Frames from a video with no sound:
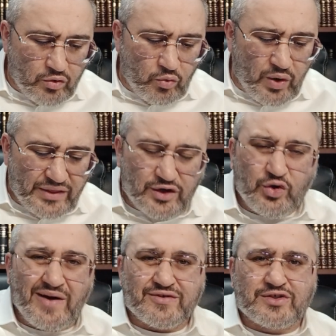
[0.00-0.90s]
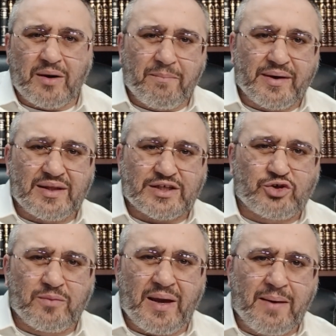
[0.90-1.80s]
Whether you have somebody that's
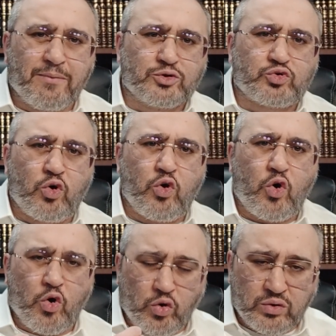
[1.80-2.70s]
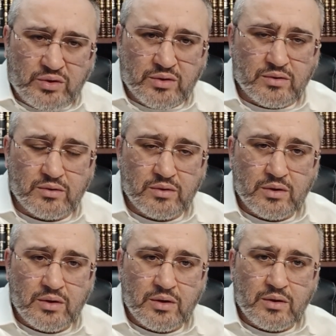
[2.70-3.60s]
going to be able to hold
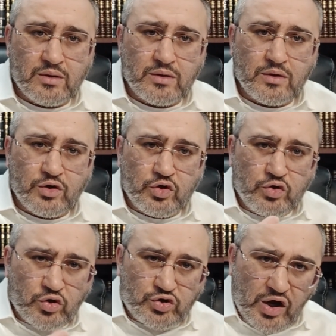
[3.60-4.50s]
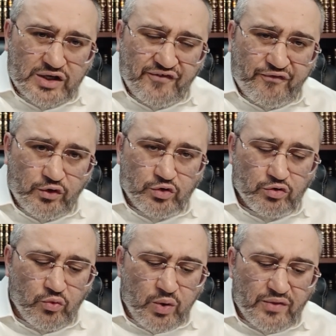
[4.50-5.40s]
your donkey for
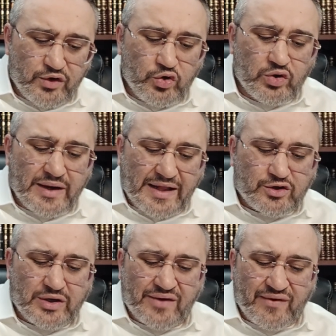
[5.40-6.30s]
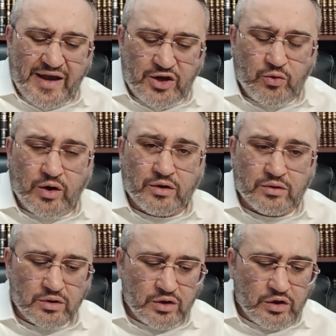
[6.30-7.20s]
you, whether you're not going to have
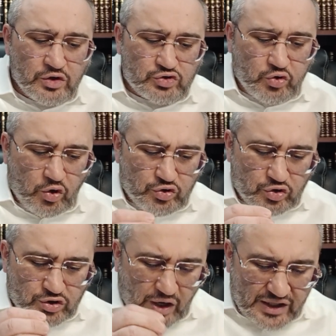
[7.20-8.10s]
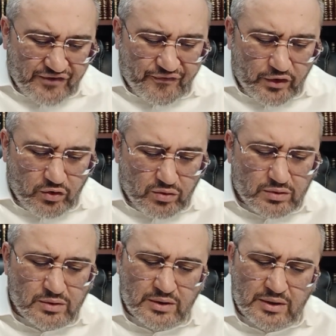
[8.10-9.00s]
anyone to hold your donkey for
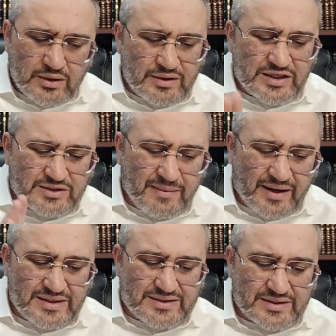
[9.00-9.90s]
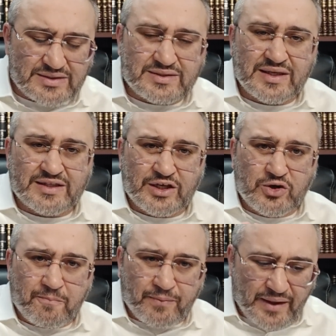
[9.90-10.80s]
you, doesn't matter. He says, sit in
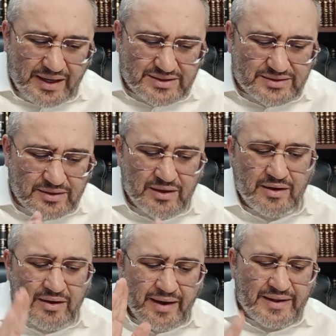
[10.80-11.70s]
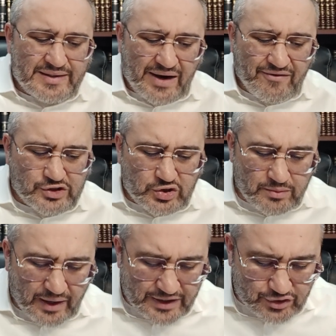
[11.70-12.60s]
your place and daven
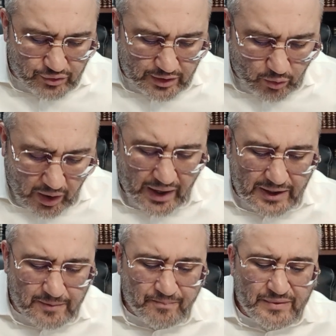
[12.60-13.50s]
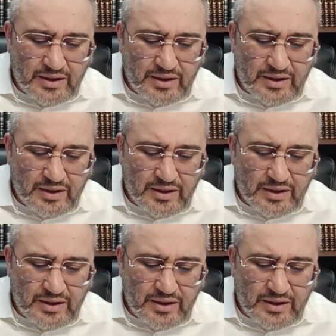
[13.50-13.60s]
Shemona Esrei. Why?